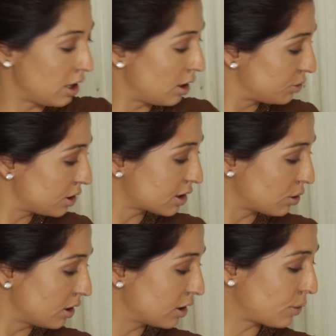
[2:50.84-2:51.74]
I'm just
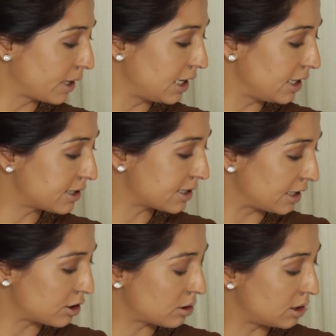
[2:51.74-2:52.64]
gonna quickly
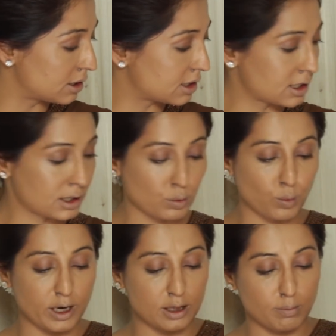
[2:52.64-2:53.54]
set this
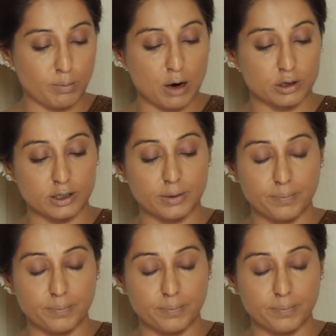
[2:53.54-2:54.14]
with powder.